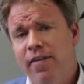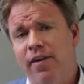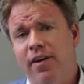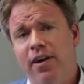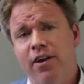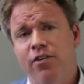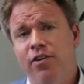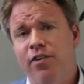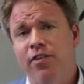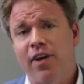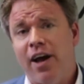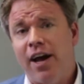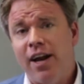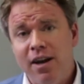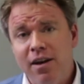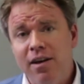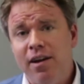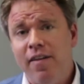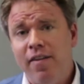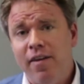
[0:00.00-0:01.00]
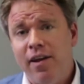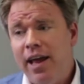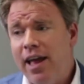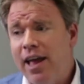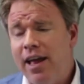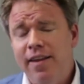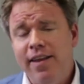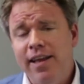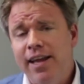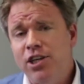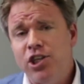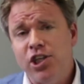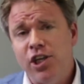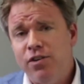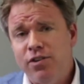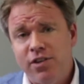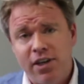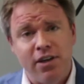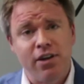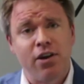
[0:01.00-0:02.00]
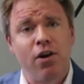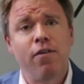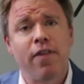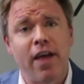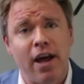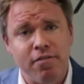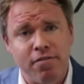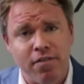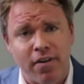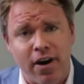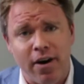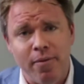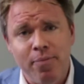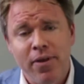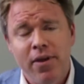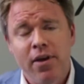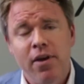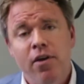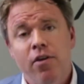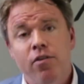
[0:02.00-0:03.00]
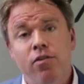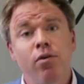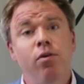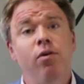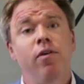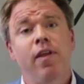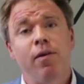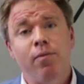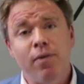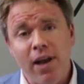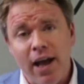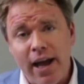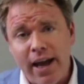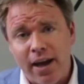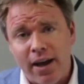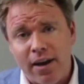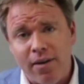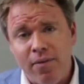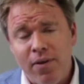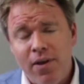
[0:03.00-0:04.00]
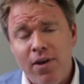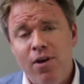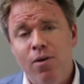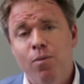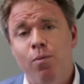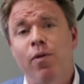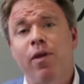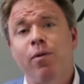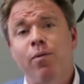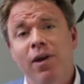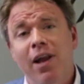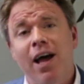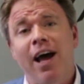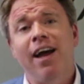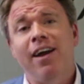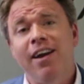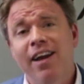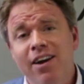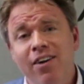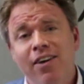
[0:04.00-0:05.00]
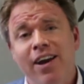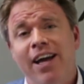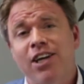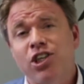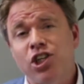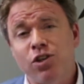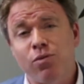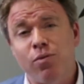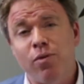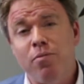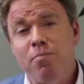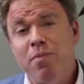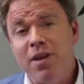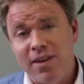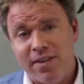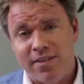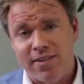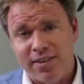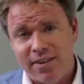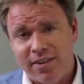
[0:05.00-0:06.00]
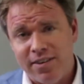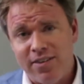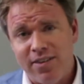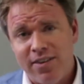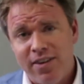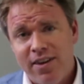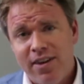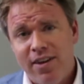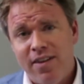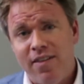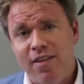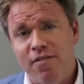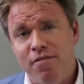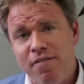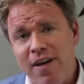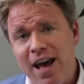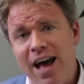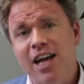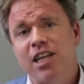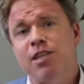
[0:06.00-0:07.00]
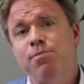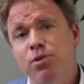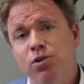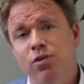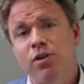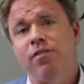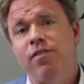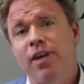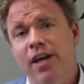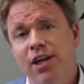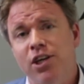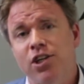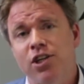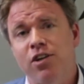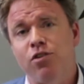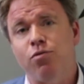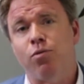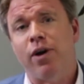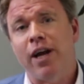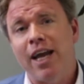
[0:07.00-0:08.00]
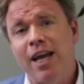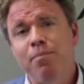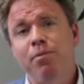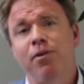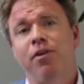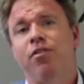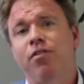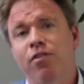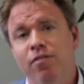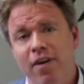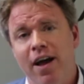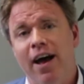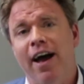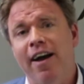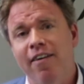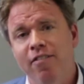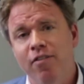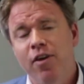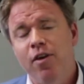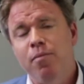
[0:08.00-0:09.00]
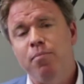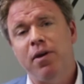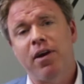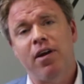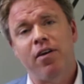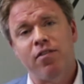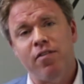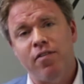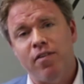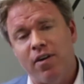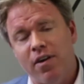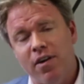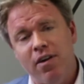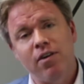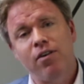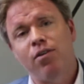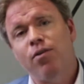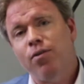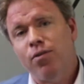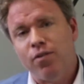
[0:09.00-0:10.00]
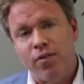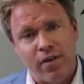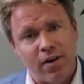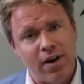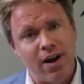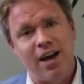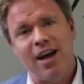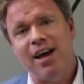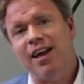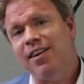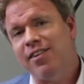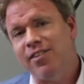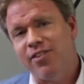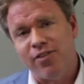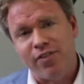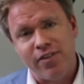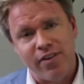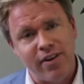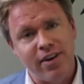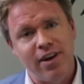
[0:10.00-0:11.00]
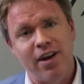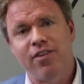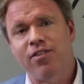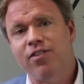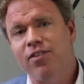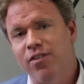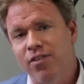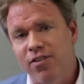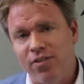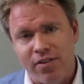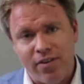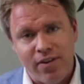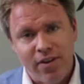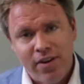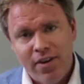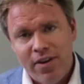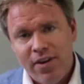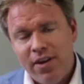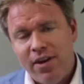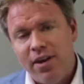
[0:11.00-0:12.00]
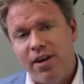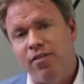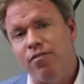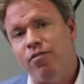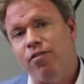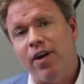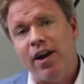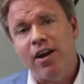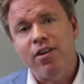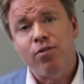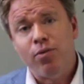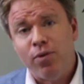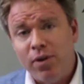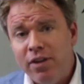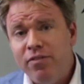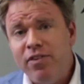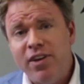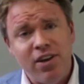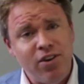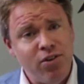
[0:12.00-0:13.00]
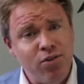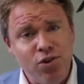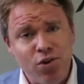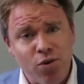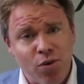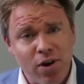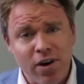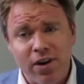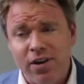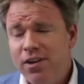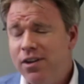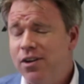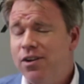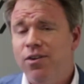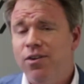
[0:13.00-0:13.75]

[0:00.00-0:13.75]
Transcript: the countryside, and the NGOs didn't go that far. So who do they rely on? Well, they rely on international remittances. The vast majority of Haitians were able to survive because of their uncles or their aunts or their cousins and friends who are living in New York